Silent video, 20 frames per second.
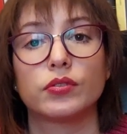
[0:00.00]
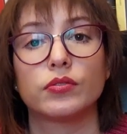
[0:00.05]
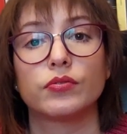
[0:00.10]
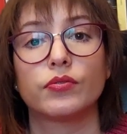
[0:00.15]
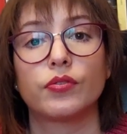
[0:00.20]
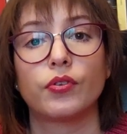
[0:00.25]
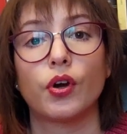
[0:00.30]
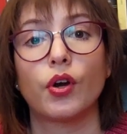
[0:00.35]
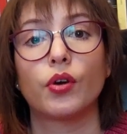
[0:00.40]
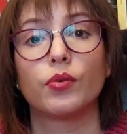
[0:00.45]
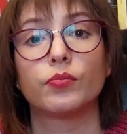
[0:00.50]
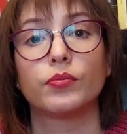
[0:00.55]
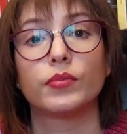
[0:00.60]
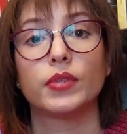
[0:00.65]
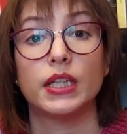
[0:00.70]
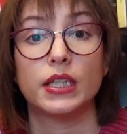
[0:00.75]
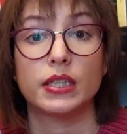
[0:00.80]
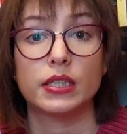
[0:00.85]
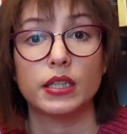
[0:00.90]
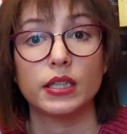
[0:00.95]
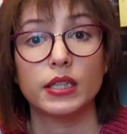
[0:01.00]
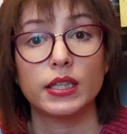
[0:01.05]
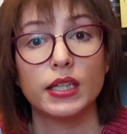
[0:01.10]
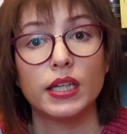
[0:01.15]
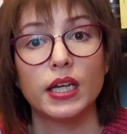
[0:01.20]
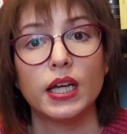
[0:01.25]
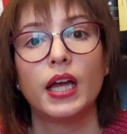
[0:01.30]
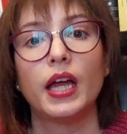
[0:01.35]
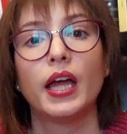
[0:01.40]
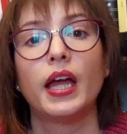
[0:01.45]
from
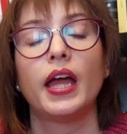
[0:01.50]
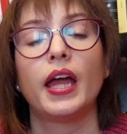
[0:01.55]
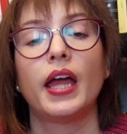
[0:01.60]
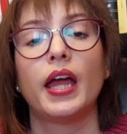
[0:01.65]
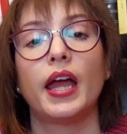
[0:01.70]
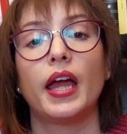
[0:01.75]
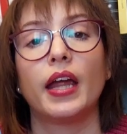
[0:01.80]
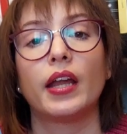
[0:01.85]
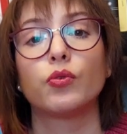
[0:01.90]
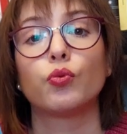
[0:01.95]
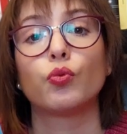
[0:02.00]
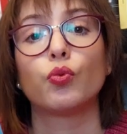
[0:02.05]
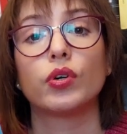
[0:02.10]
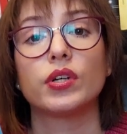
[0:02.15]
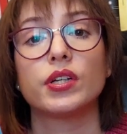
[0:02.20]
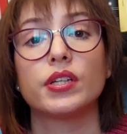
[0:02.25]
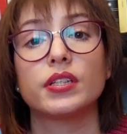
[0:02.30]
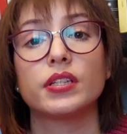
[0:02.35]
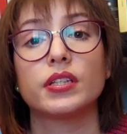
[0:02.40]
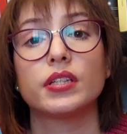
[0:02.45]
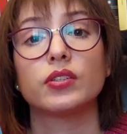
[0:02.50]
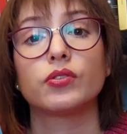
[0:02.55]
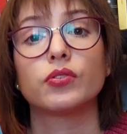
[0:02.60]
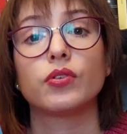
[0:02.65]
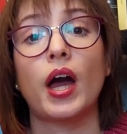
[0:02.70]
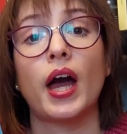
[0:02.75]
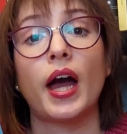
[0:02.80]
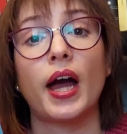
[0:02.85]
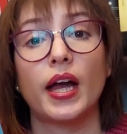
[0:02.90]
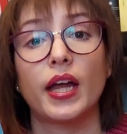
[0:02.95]
Italy and was into
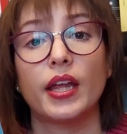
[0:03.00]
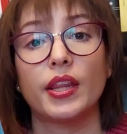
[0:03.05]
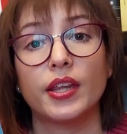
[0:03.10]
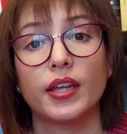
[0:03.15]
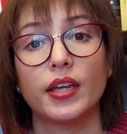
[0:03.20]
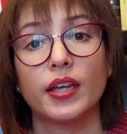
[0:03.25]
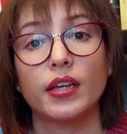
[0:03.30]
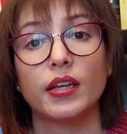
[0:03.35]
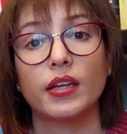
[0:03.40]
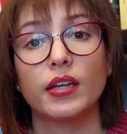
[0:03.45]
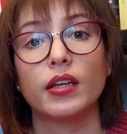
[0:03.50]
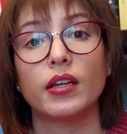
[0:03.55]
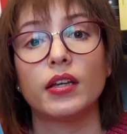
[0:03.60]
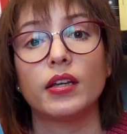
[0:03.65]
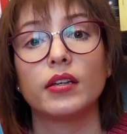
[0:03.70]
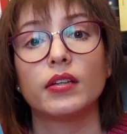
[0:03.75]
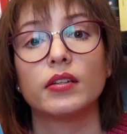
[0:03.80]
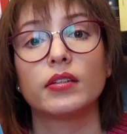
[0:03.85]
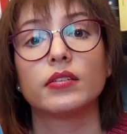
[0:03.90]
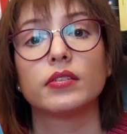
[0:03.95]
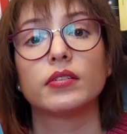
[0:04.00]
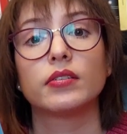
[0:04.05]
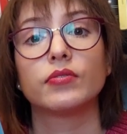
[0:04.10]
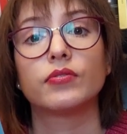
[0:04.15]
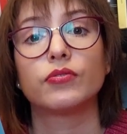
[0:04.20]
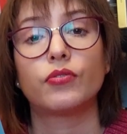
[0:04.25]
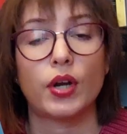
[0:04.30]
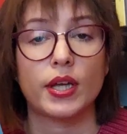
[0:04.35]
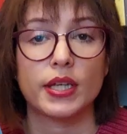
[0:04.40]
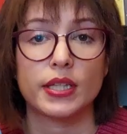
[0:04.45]
hiding in
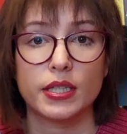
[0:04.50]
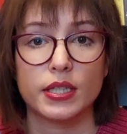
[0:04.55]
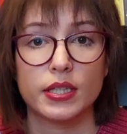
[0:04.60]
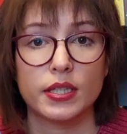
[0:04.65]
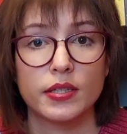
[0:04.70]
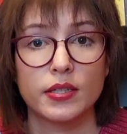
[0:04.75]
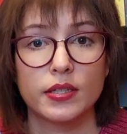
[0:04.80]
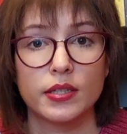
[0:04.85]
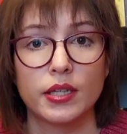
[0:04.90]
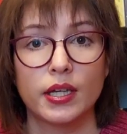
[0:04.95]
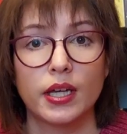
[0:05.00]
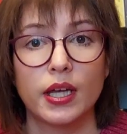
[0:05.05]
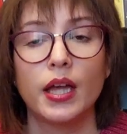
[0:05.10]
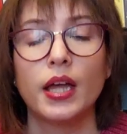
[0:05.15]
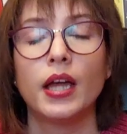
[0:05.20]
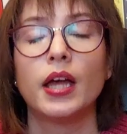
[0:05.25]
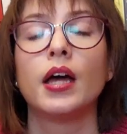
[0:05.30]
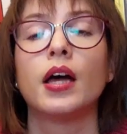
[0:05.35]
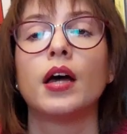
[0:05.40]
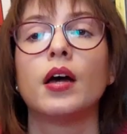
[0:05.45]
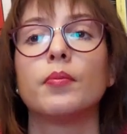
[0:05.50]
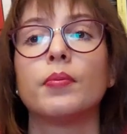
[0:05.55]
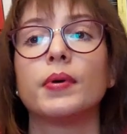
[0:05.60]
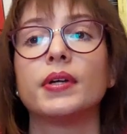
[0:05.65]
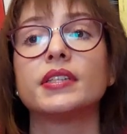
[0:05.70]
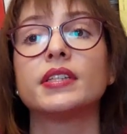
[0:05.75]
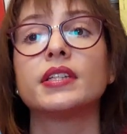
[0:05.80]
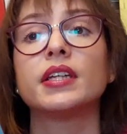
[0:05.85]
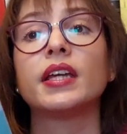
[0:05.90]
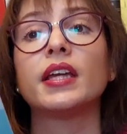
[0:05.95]
France.
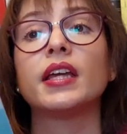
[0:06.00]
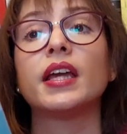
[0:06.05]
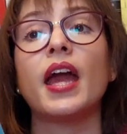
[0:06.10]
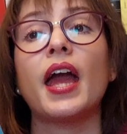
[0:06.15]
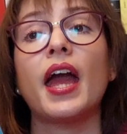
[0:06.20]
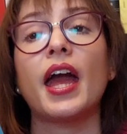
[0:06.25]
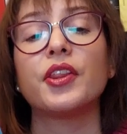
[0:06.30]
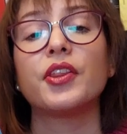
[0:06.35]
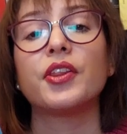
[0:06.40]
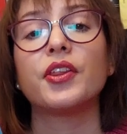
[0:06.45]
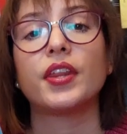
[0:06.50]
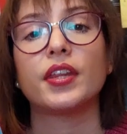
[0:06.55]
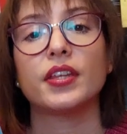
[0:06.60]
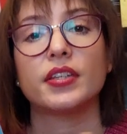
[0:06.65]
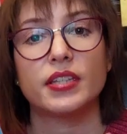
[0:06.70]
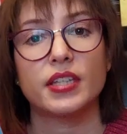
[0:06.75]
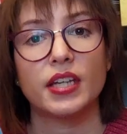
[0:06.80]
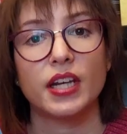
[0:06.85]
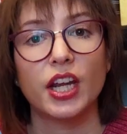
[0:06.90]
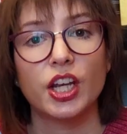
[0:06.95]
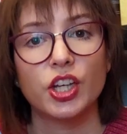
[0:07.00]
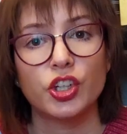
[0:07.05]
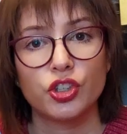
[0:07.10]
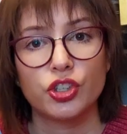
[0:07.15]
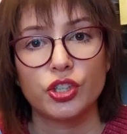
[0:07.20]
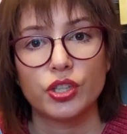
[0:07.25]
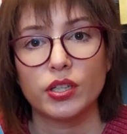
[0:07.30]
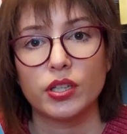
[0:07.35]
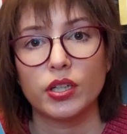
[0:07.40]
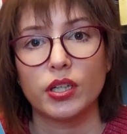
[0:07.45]
But he had a
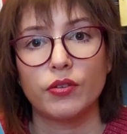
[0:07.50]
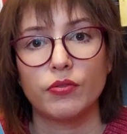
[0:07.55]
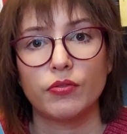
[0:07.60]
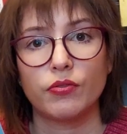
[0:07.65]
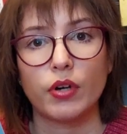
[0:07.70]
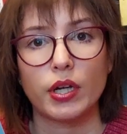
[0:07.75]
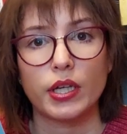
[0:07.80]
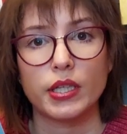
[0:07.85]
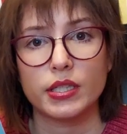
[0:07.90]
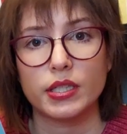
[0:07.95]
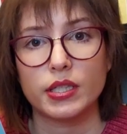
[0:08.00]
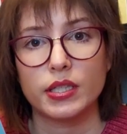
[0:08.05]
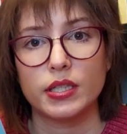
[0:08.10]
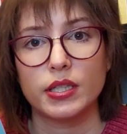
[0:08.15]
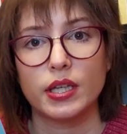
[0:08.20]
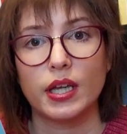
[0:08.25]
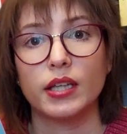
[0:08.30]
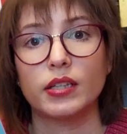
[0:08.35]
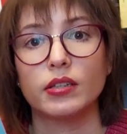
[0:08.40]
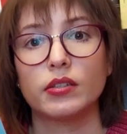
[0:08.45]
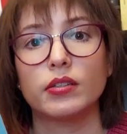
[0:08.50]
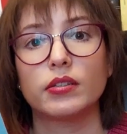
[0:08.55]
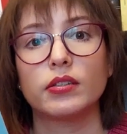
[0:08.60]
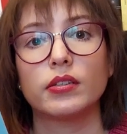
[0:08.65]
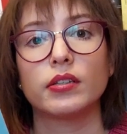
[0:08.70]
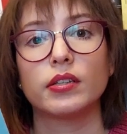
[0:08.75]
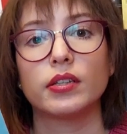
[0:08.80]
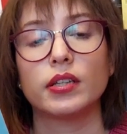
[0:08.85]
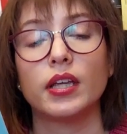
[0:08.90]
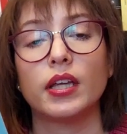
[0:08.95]
destination in France, and
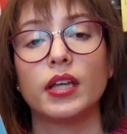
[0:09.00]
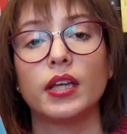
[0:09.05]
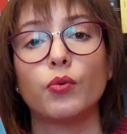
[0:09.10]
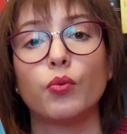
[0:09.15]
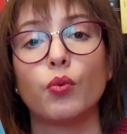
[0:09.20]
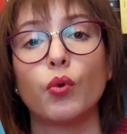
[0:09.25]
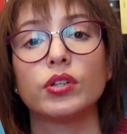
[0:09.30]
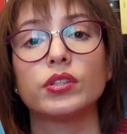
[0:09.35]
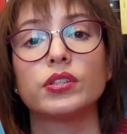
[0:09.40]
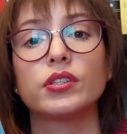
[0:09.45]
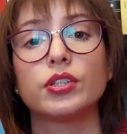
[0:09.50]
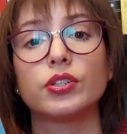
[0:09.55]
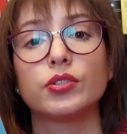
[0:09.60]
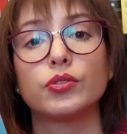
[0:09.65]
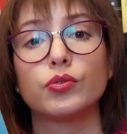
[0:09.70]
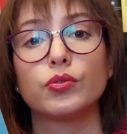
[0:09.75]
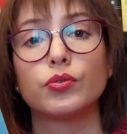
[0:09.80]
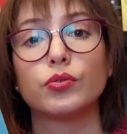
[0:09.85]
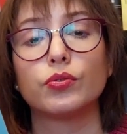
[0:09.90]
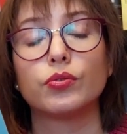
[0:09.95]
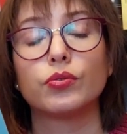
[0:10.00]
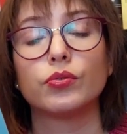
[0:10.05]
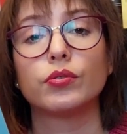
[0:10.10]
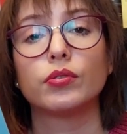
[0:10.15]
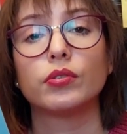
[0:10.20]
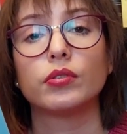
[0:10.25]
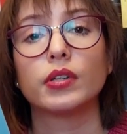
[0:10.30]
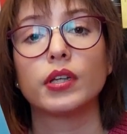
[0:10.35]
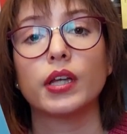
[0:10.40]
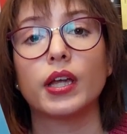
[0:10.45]
he wanted to
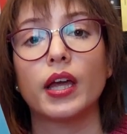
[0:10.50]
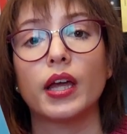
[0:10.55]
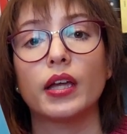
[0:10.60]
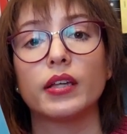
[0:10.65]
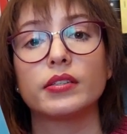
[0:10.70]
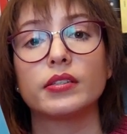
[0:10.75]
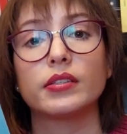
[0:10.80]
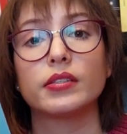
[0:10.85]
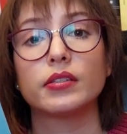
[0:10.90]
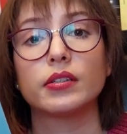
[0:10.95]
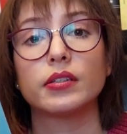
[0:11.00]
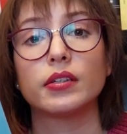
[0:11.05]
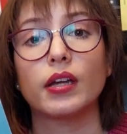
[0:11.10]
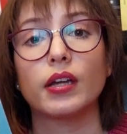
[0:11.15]
get